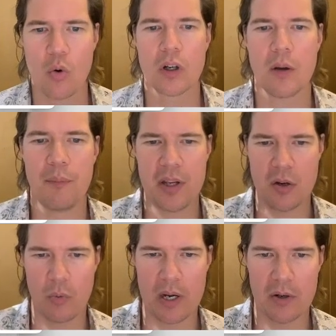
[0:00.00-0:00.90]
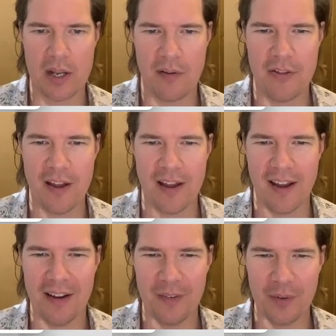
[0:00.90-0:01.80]
compute, we don't
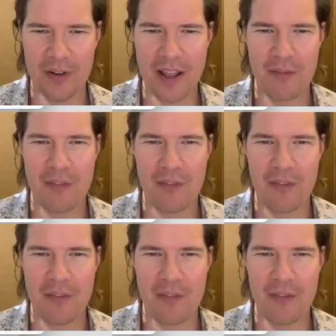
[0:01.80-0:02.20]
have